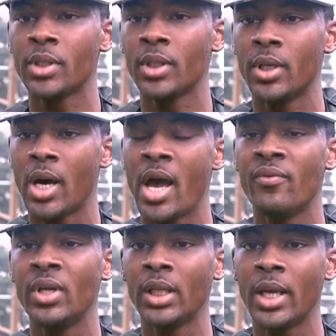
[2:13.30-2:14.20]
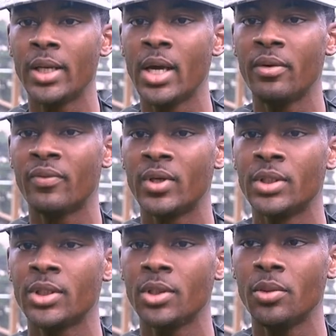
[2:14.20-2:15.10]
good. I haven't done land nav
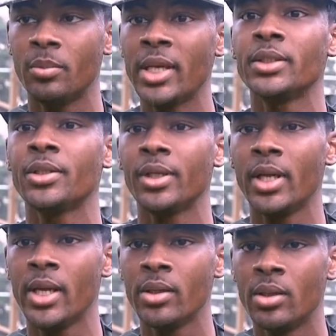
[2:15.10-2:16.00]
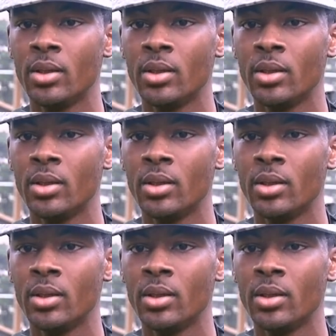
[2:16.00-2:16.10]
until basically till today.